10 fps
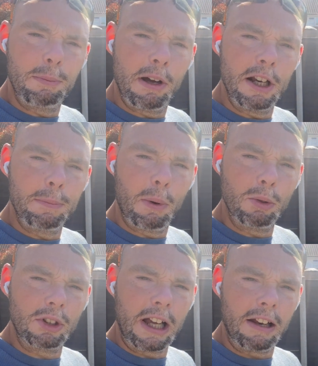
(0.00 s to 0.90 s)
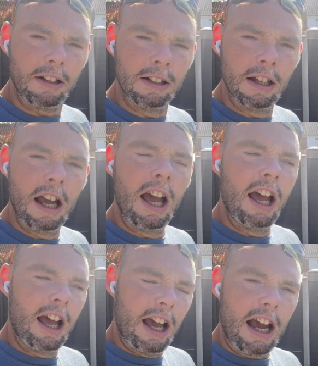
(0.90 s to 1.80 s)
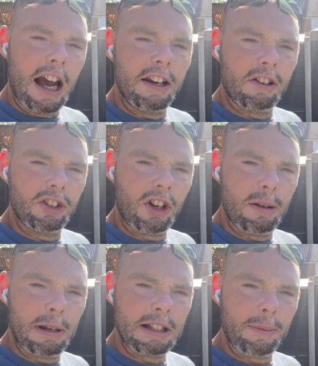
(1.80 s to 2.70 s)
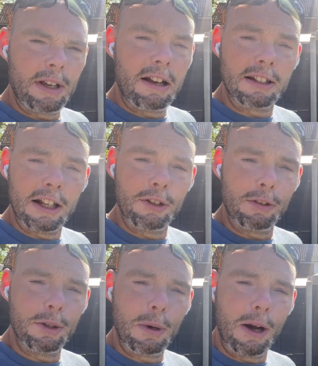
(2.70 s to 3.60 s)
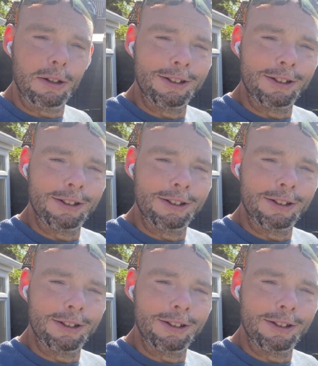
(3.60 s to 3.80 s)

putting these balls down. And then I'll show you a bit something else later on as well.